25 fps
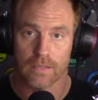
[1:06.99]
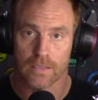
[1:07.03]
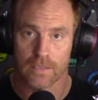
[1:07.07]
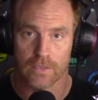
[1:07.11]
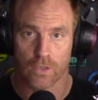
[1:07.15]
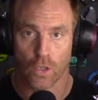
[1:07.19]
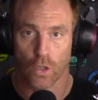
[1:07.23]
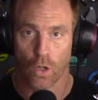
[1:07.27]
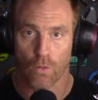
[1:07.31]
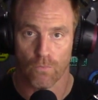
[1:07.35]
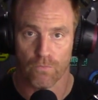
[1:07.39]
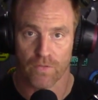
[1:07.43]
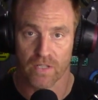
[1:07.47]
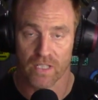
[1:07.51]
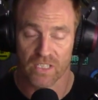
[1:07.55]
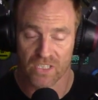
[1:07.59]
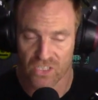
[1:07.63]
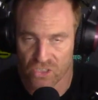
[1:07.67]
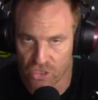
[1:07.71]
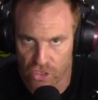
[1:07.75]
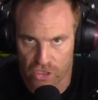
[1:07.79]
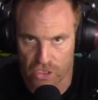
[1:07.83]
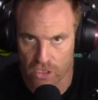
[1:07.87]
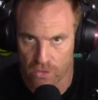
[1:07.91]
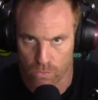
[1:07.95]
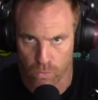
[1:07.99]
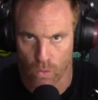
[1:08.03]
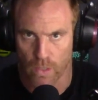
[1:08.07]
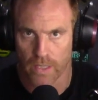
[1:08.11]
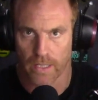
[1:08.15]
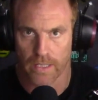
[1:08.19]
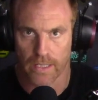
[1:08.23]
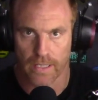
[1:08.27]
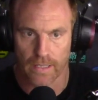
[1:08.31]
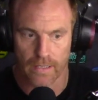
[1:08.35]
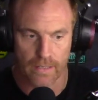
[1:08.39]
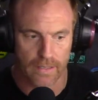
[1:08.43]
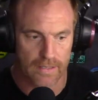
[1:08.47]
is not obvious. This is one
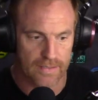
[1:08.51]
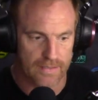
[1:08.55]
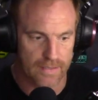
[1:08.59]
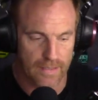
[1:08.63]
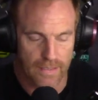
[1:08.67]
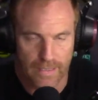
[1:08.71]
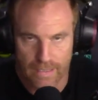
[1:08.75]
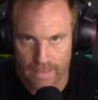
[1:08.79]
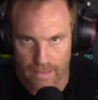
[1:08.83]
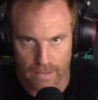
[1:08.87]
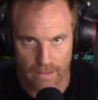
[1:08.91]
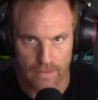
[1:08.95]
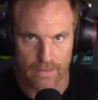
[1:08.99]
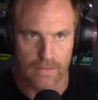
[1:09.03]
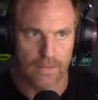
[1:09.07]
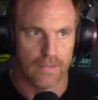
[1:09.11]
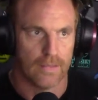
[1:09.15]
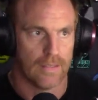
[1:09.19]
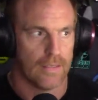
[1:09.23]
little